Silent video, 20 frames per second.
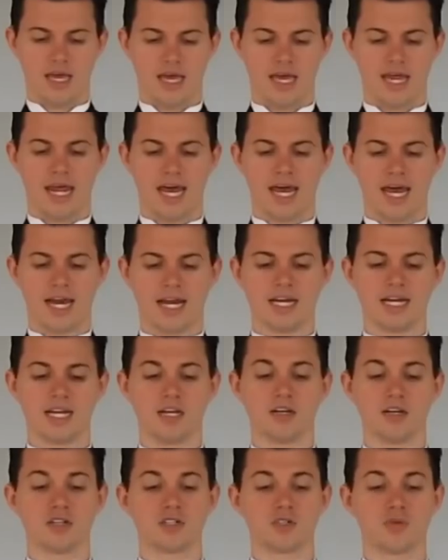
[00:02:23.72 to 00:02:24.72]
and add an
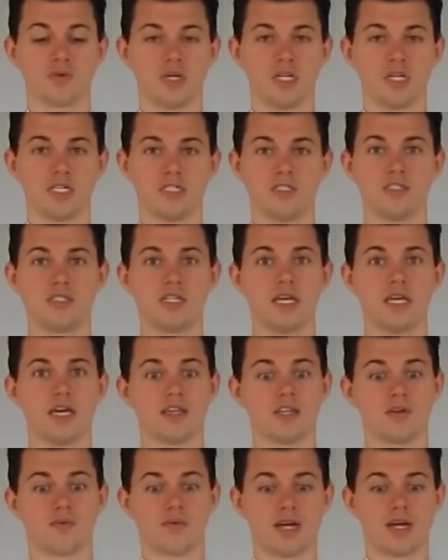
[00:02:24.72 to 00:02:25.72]
ear twist,
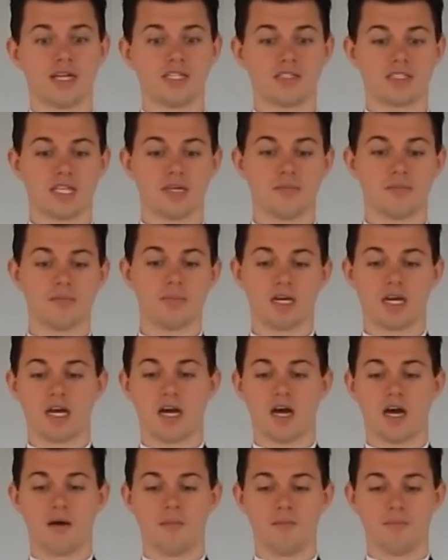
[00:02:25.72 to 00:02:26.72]
and the rest can
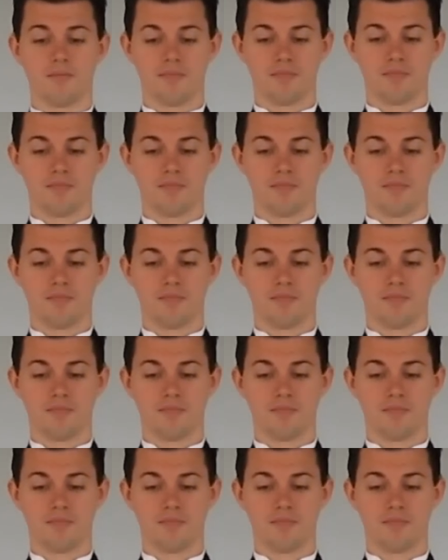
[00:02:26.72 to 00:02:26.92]
become